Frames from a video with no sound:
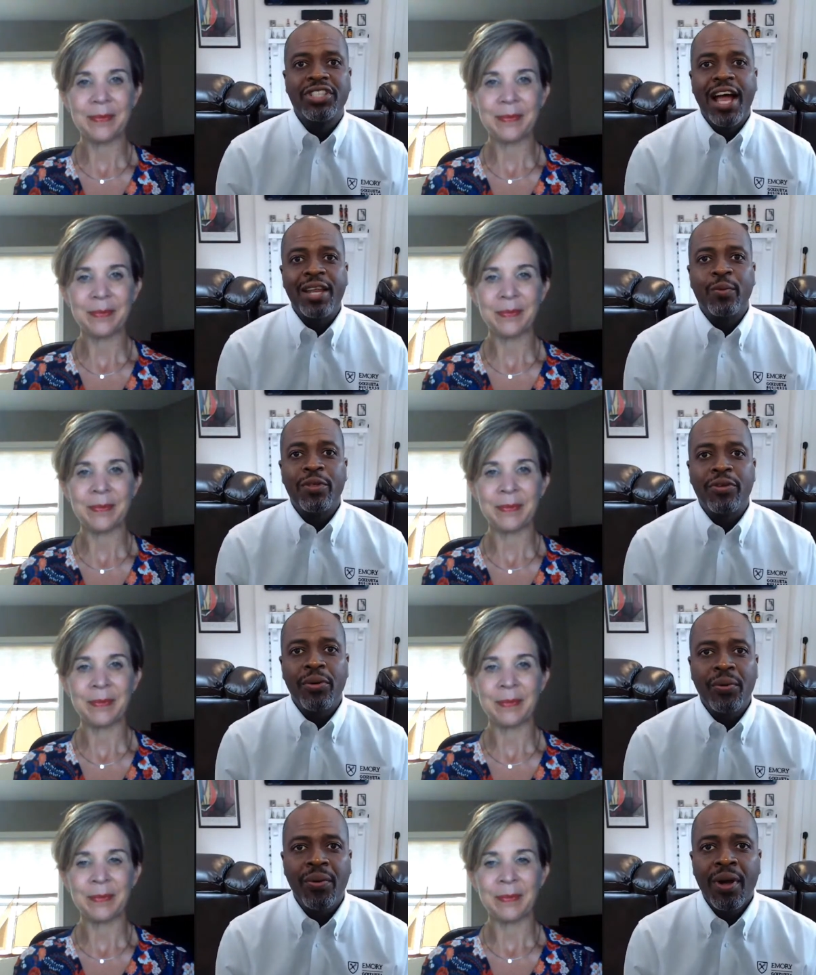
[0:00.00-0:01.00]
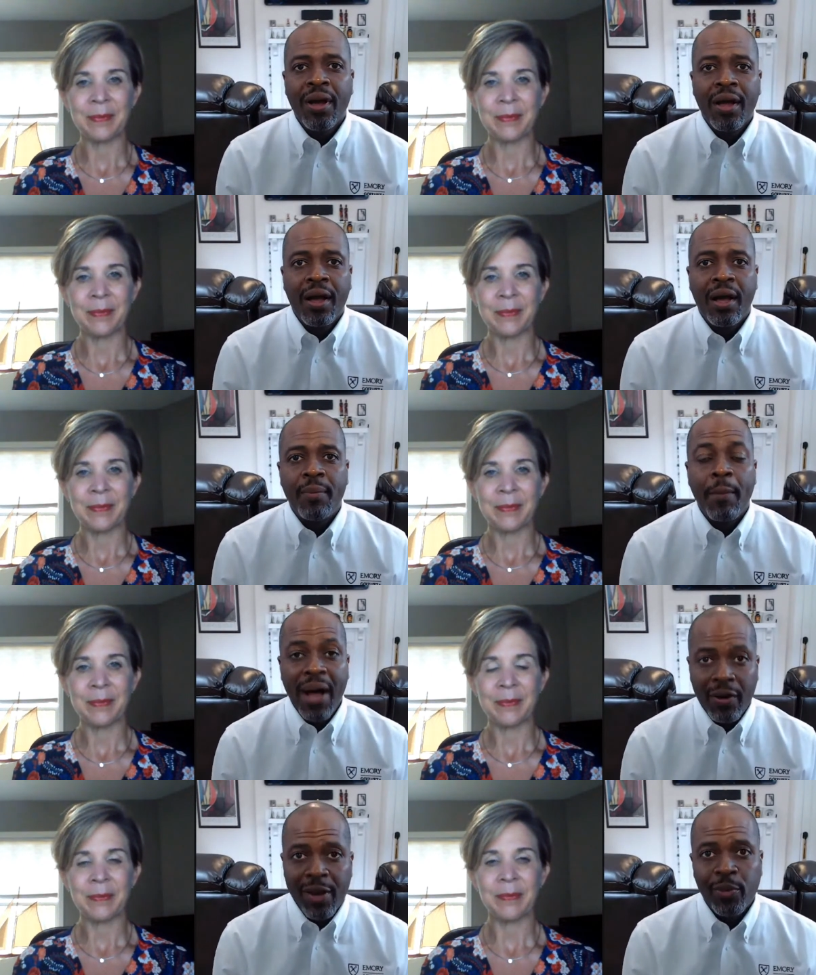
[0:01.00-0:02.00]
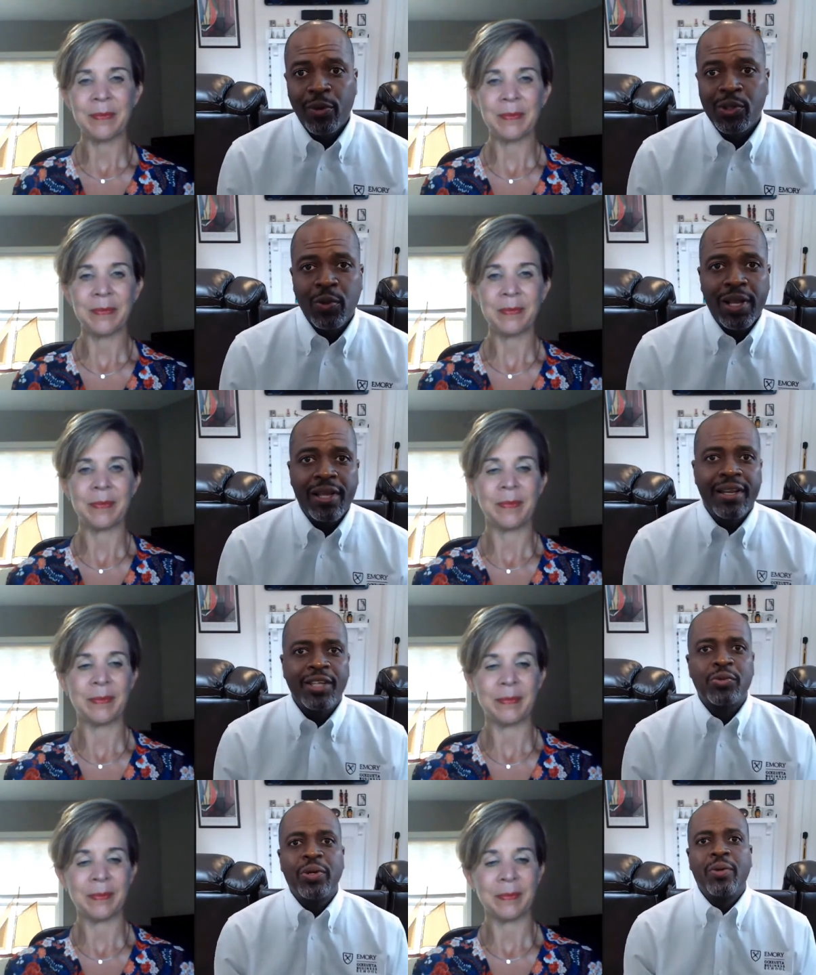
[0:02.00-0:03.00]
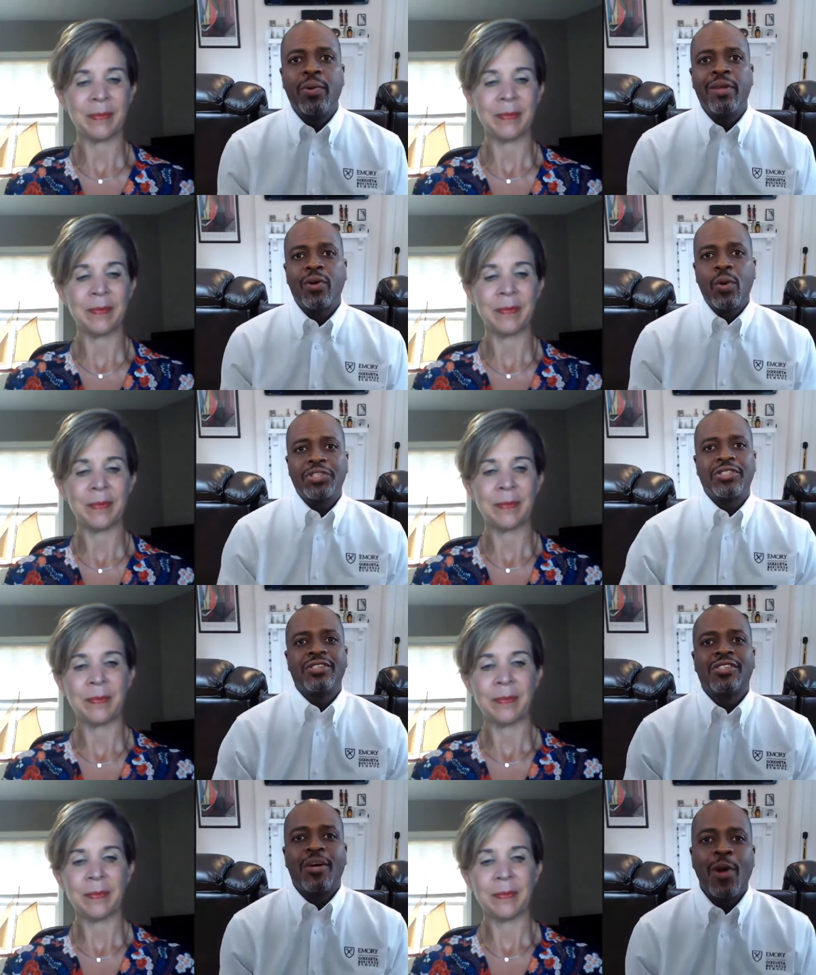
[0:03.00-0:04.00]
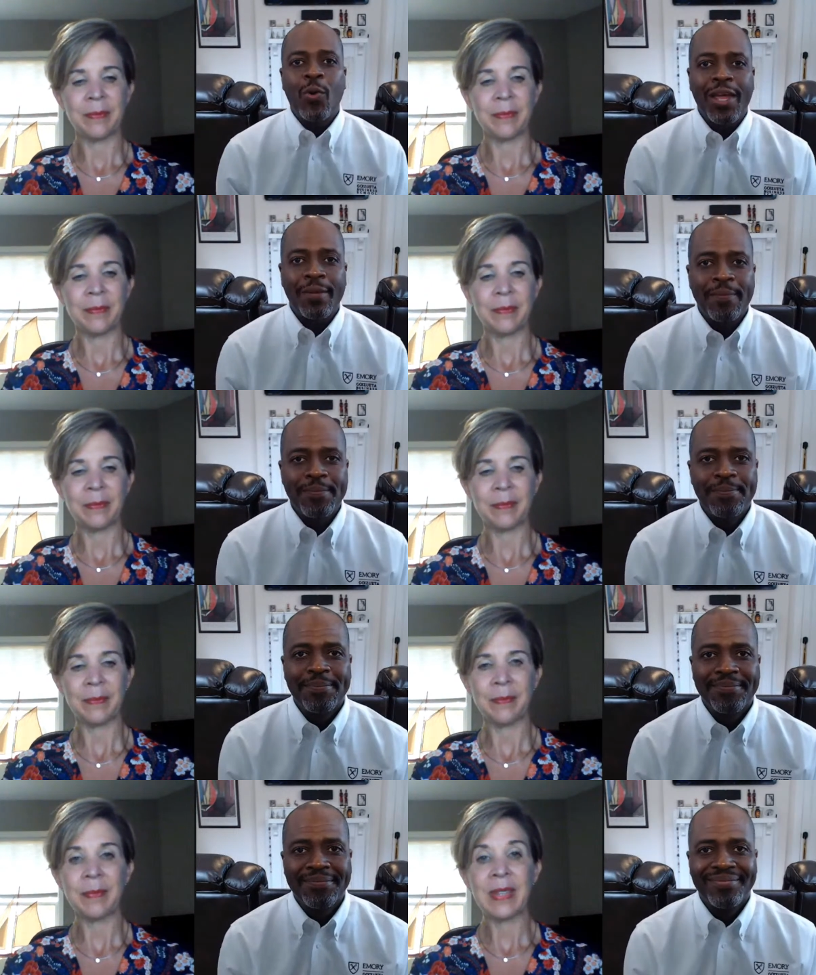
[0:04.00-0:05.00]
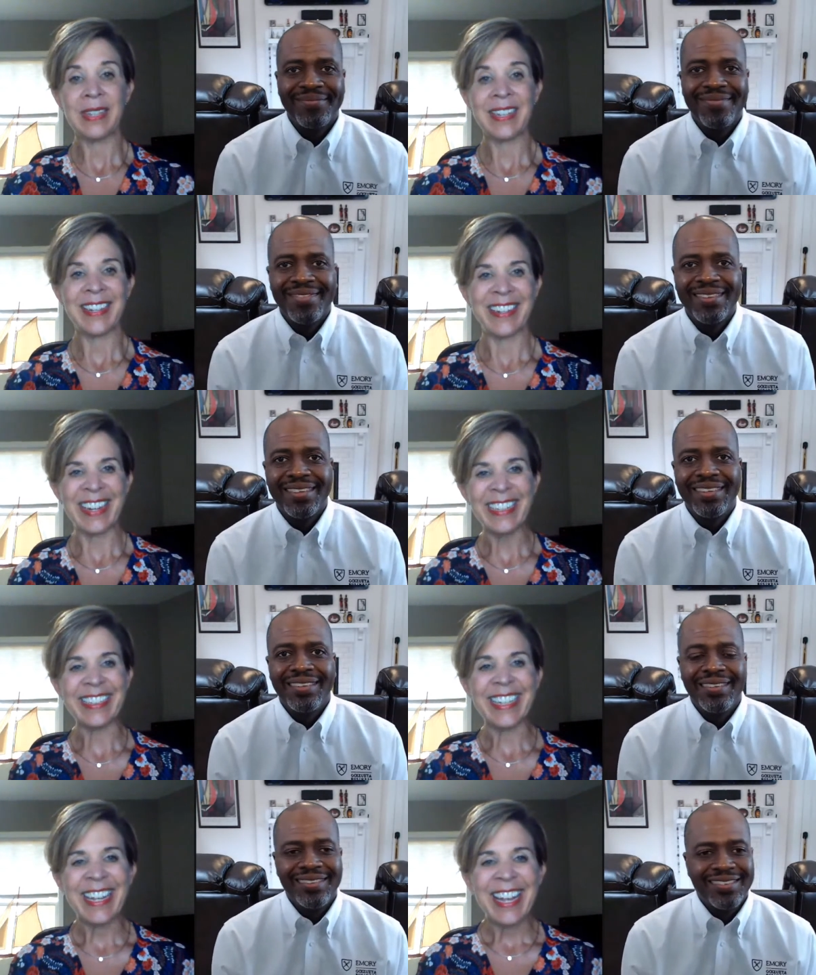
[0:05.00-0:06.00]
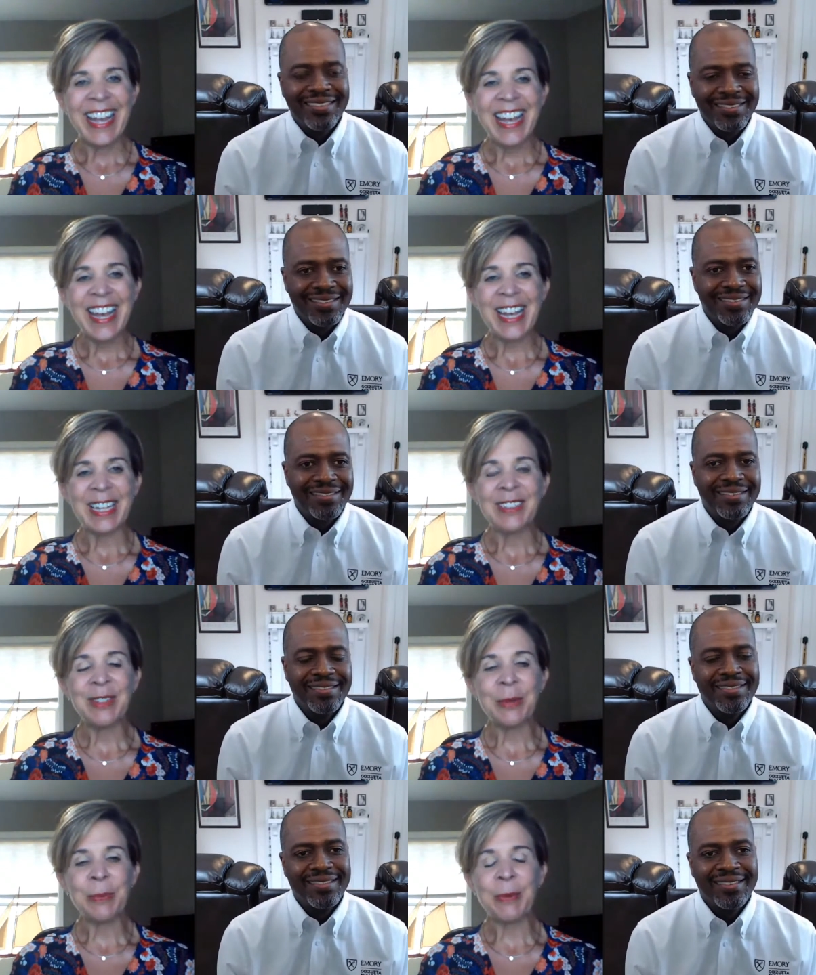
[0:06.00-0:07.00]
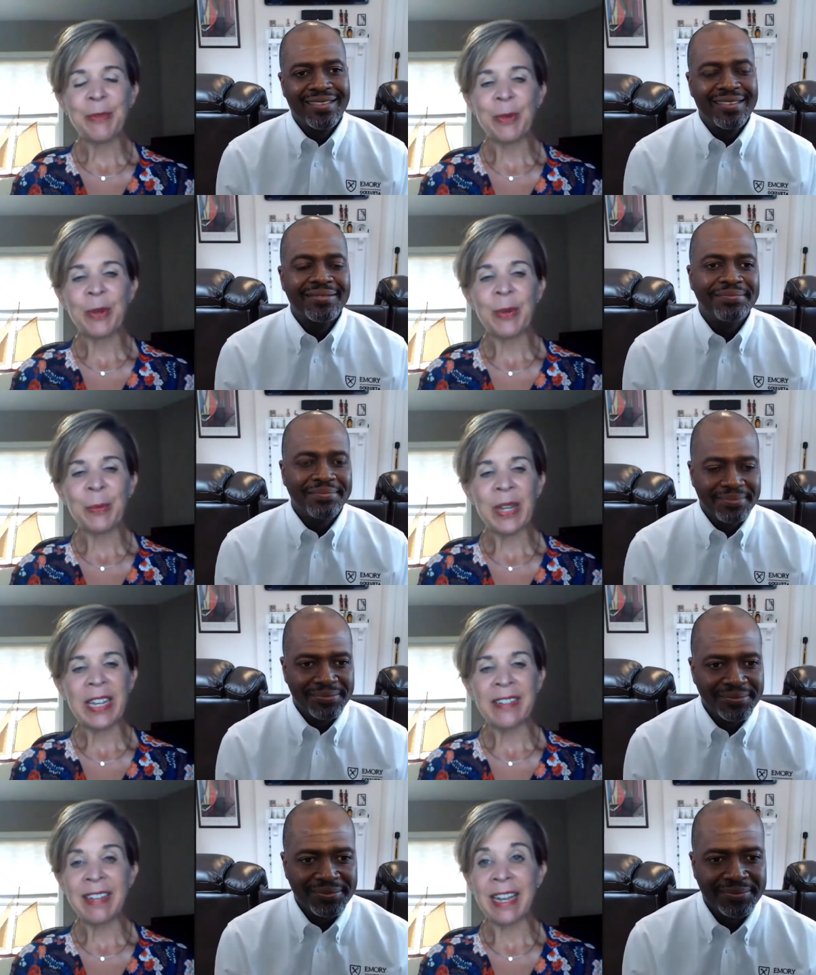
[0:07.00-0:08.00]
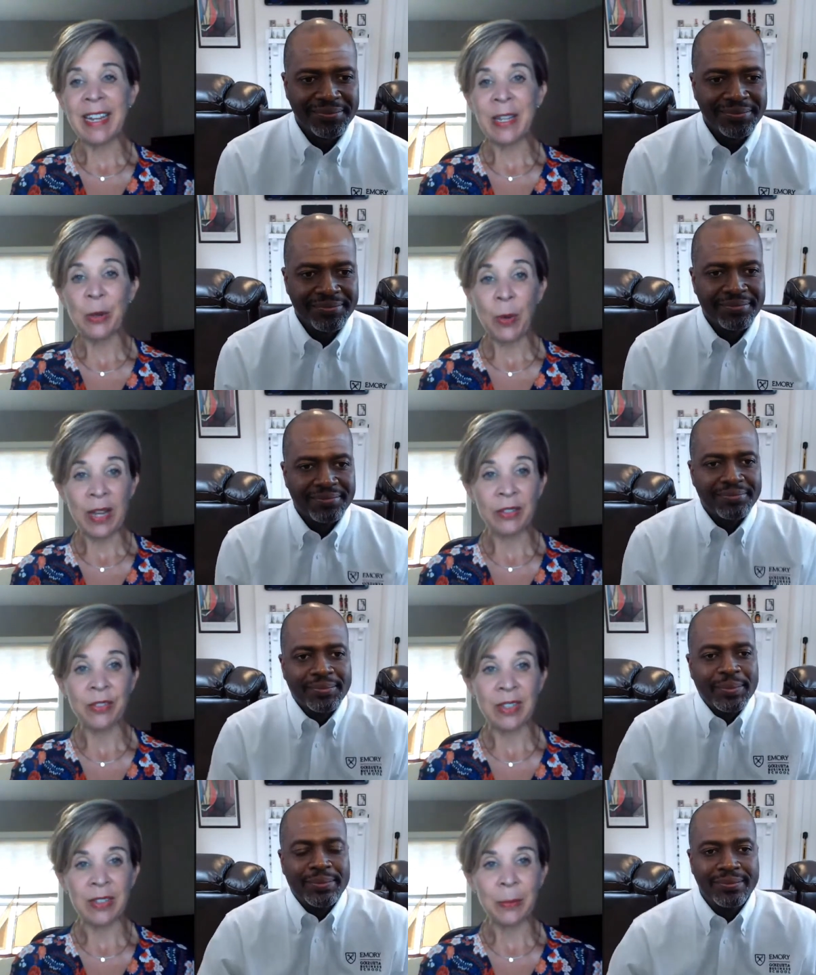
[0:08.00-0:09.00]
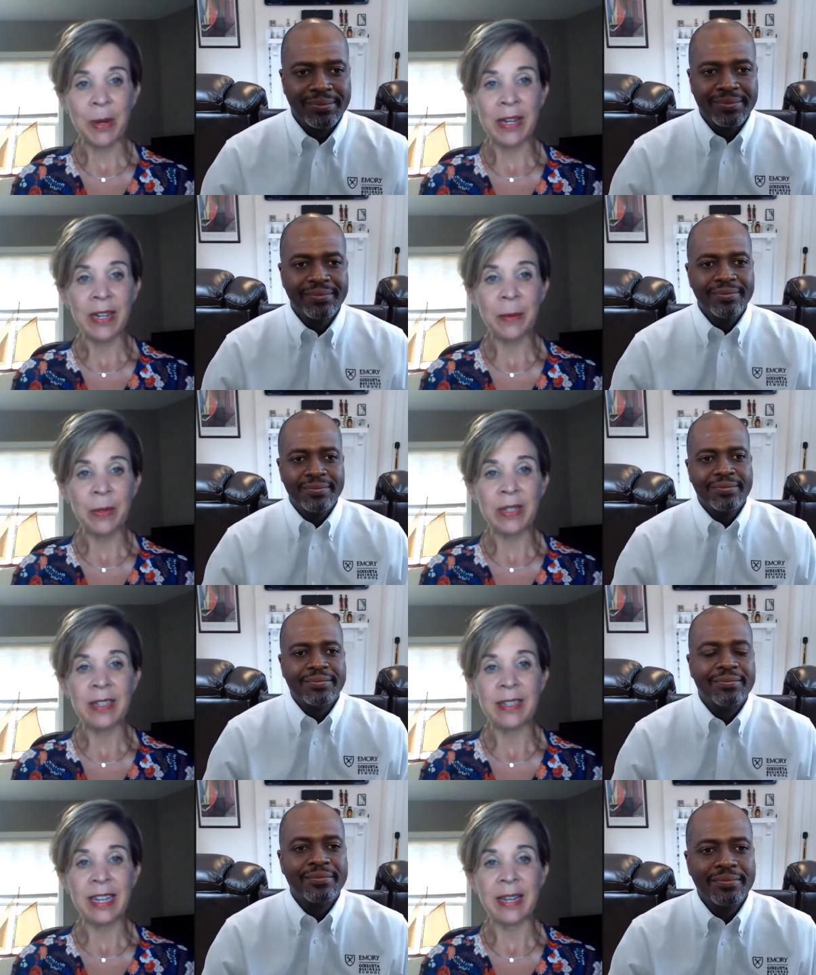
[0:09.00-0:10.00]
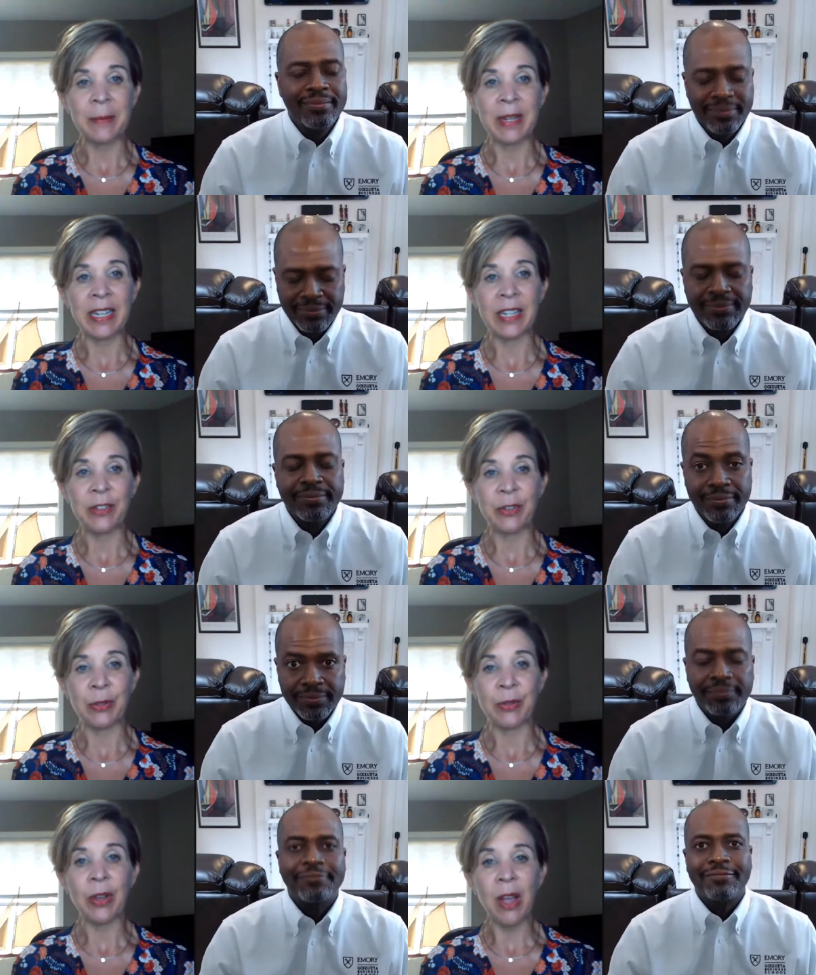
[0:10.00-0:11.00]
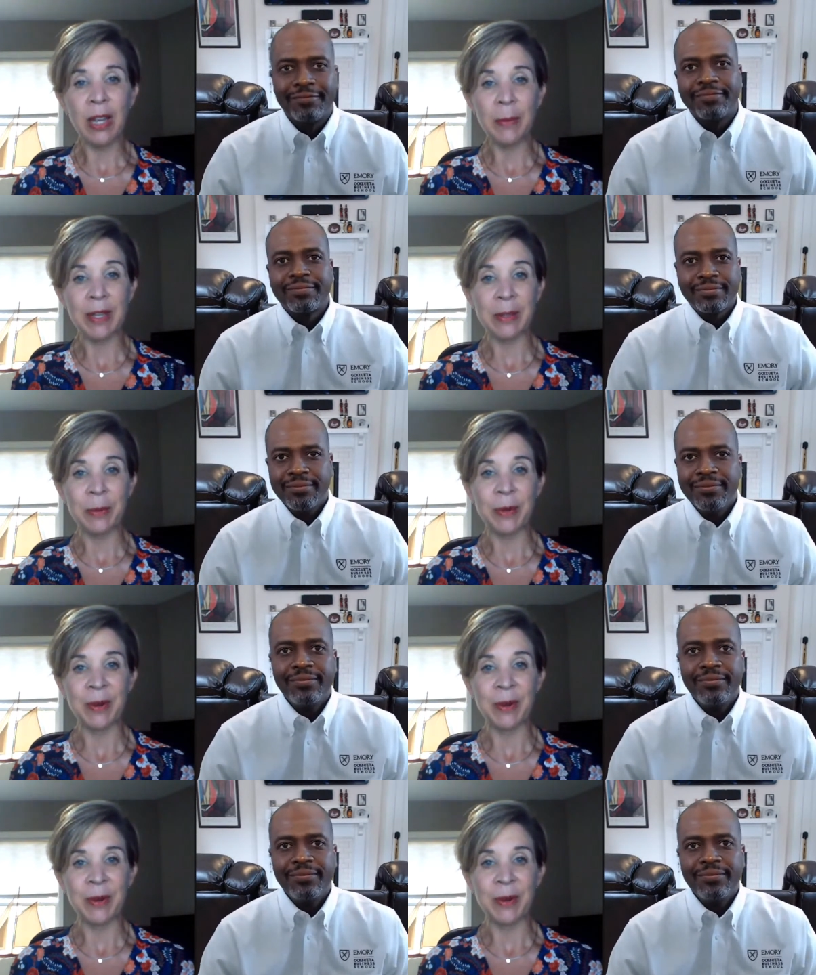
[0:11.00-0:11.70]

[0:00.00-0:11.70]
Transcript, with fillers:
Speaker 1: to chatting with you um, about Emory Goizueta and answering whatever questions come our way.
Speaker 2: Great. Uh, so before we take any questions, Brian and I wanted to take a minute to talk about